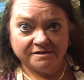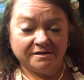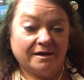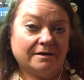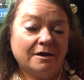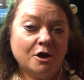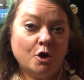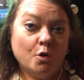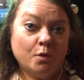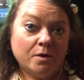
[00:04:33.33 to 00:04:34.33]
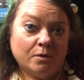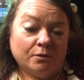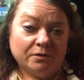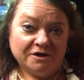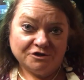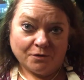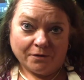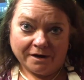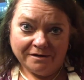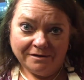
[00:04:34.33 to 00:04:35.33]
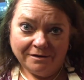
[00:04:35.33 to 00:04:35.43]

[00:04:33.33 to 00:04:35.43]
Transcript: And then we will rejoin